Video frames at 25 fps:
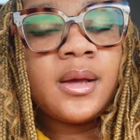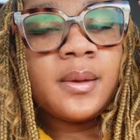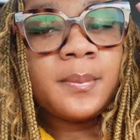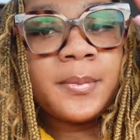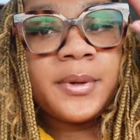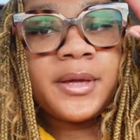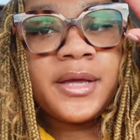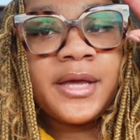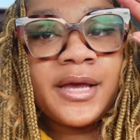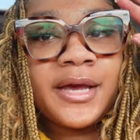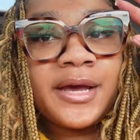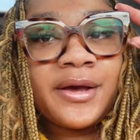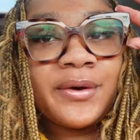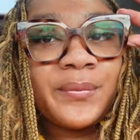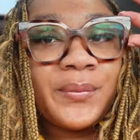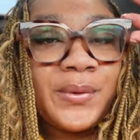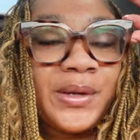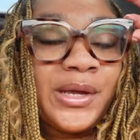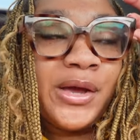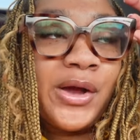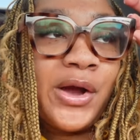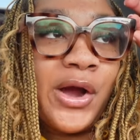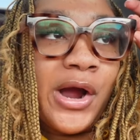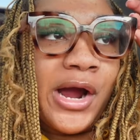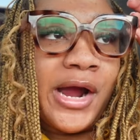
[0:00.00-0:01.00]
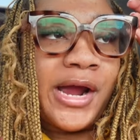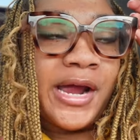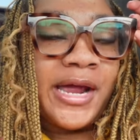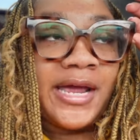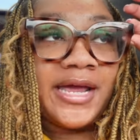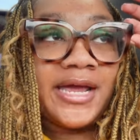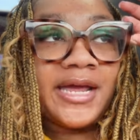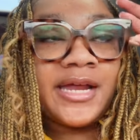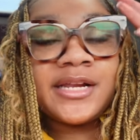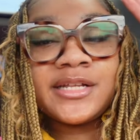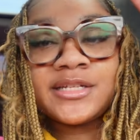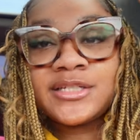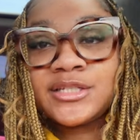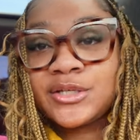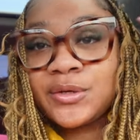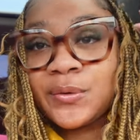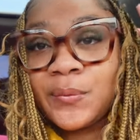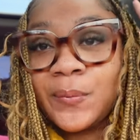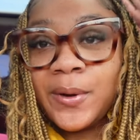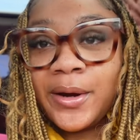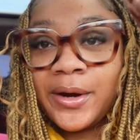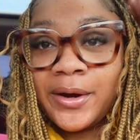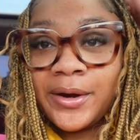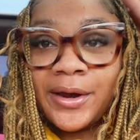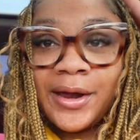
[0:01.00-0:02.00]
But yeah, we are headed to
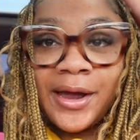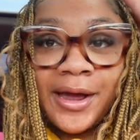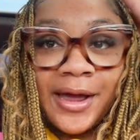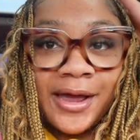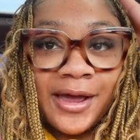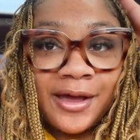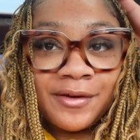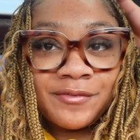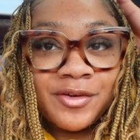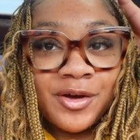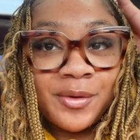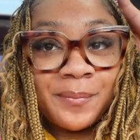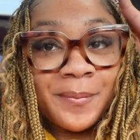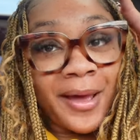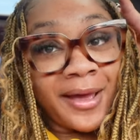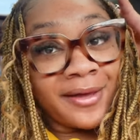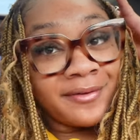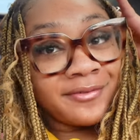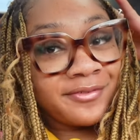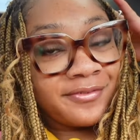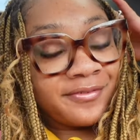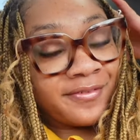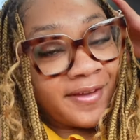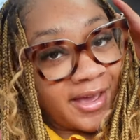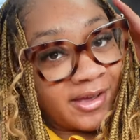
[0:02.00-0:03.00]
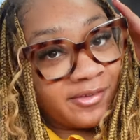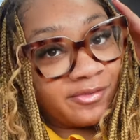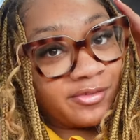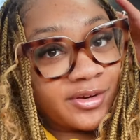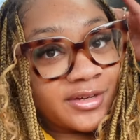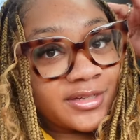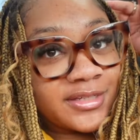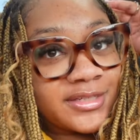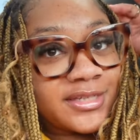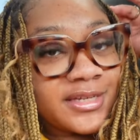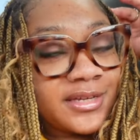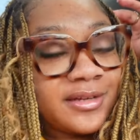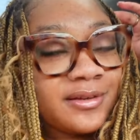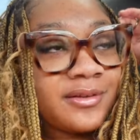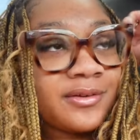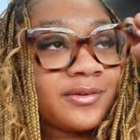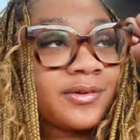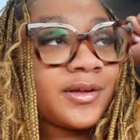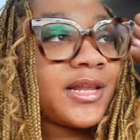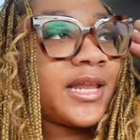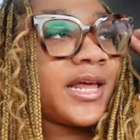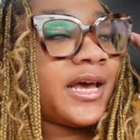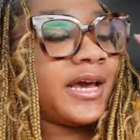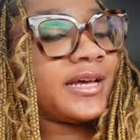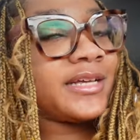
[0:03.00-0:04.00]
work. I have on my favorite Zelo
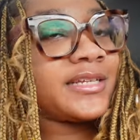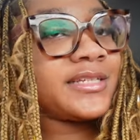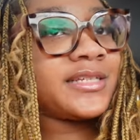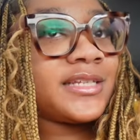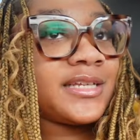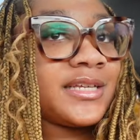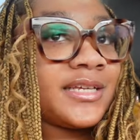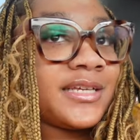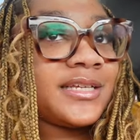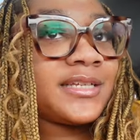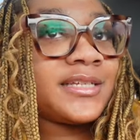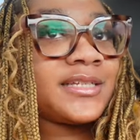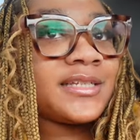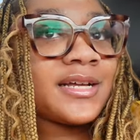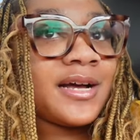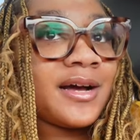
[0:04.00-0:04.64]
glasses.